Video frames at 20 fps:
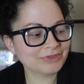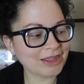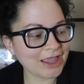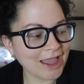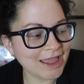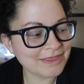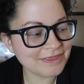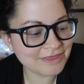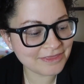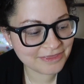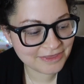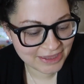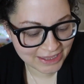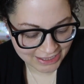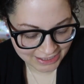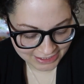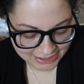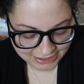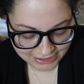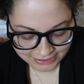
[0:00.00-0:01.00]
And
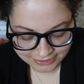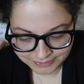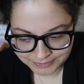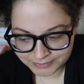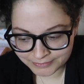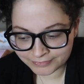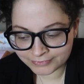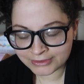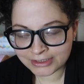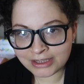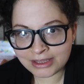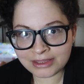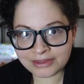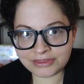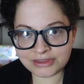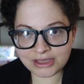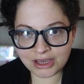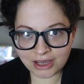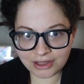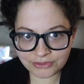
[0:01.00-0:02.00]
then
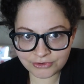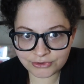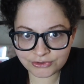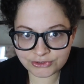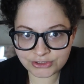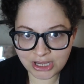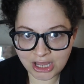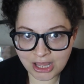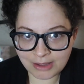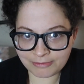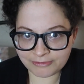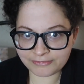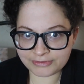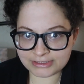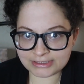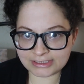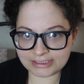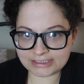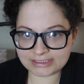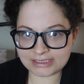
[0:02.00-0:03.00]
the other top of
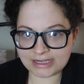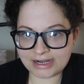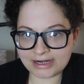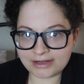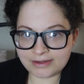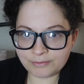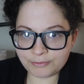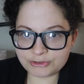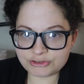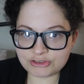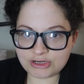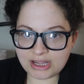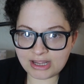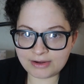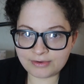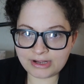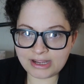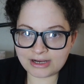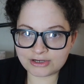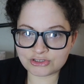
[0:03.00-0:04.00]
his list item, which
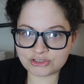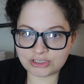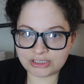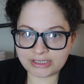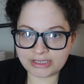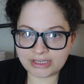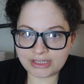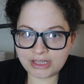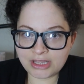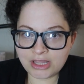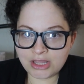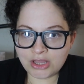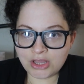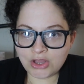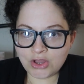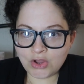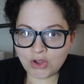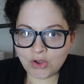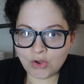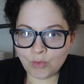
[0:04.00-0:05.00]
I actually
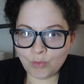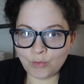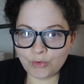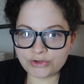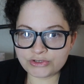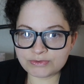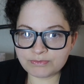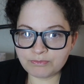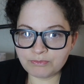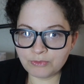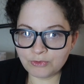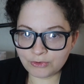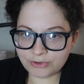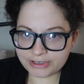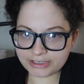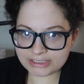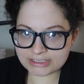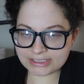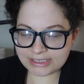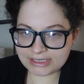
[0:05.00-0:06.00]
was more
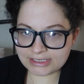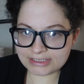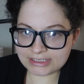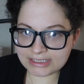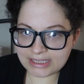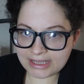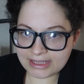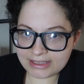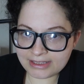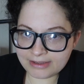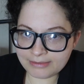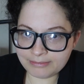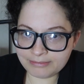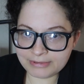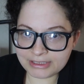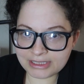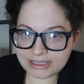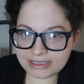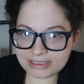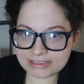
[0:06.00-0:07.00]
excited to get him
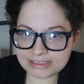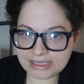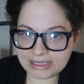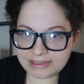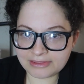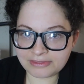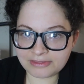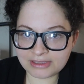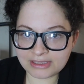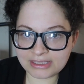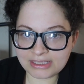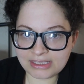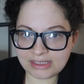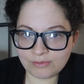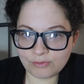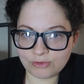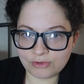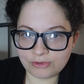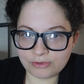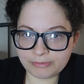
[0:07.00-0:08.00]
because I think he
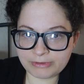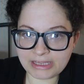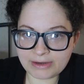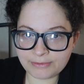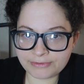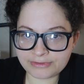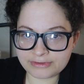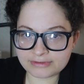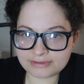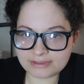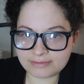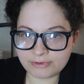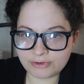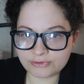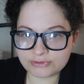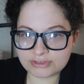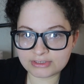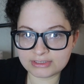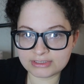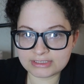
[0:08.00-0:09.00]
will play with this the
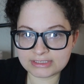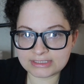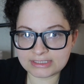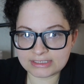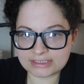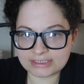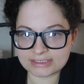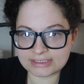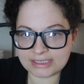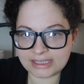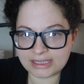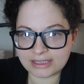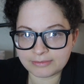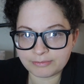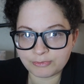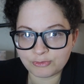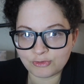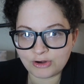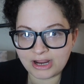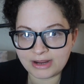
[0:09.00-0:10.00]
most, since this is like
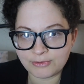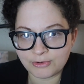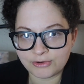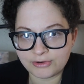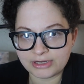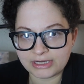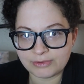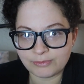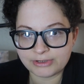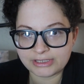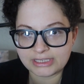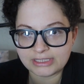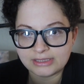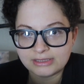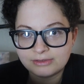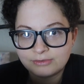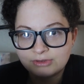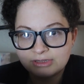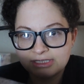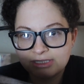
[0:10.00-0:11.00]
primary what
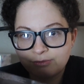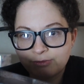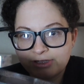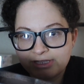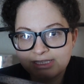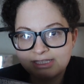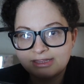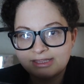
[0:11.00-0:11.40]
he